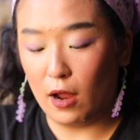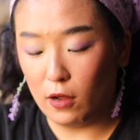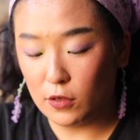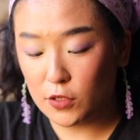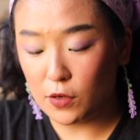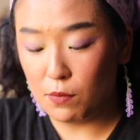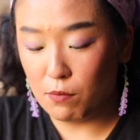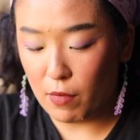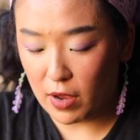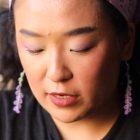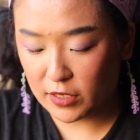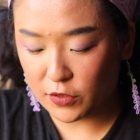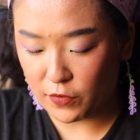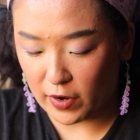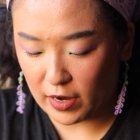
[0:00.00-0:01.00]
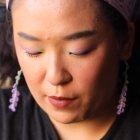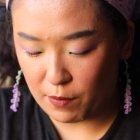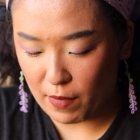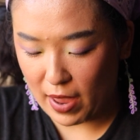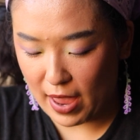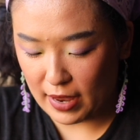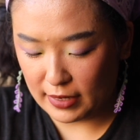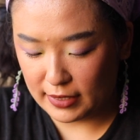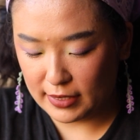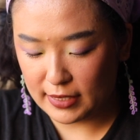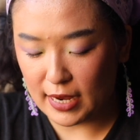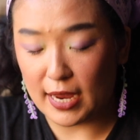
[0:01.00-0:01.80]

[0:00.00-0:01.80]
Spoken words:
also must recommend